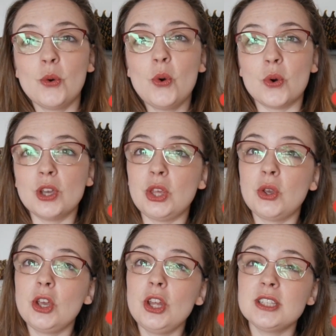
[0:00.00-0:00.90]
Or
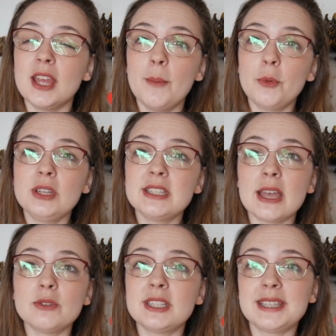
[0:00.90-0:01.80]
you could print
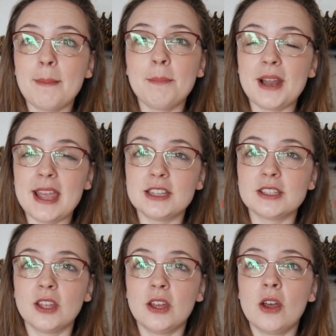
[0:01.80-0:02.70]
out a template